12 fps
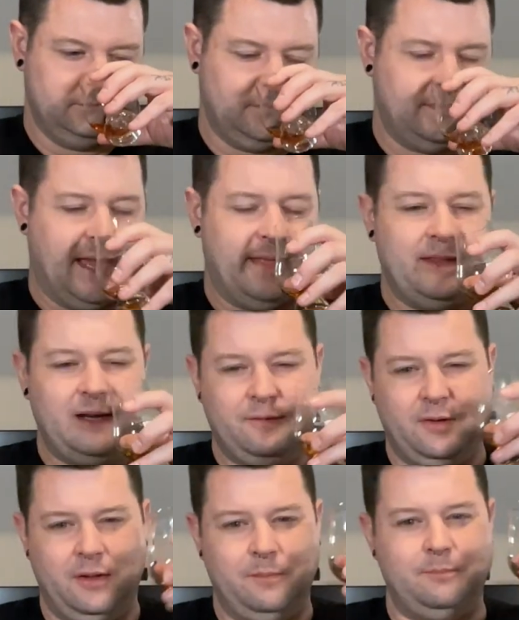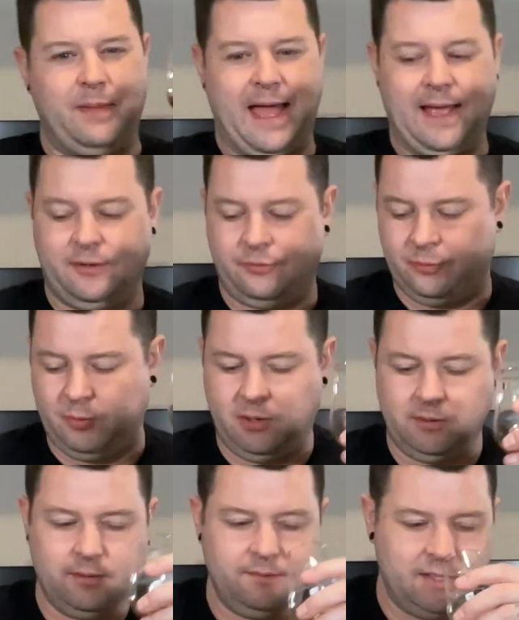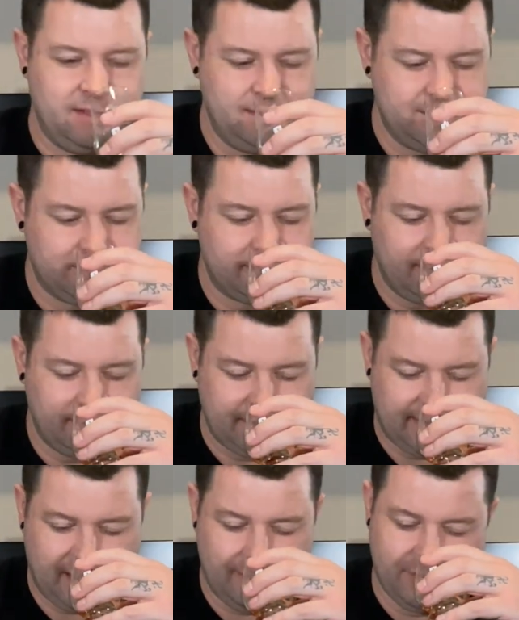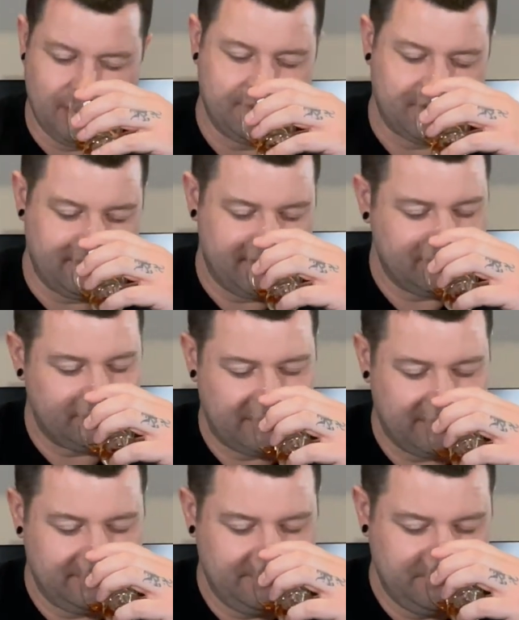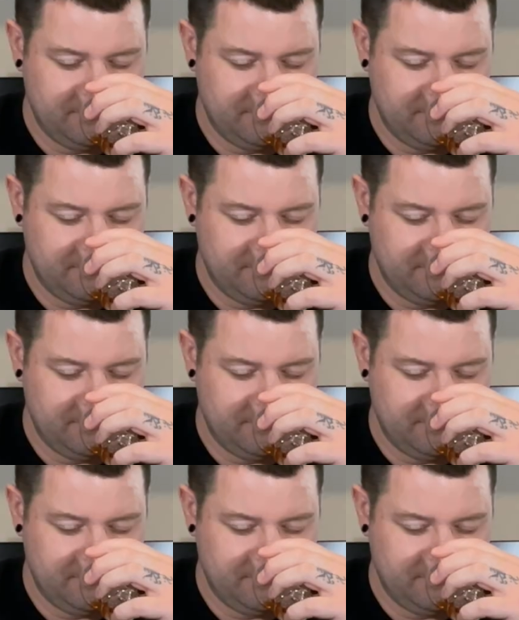Now that I've gone back through all of these, and now I'm nosing this one,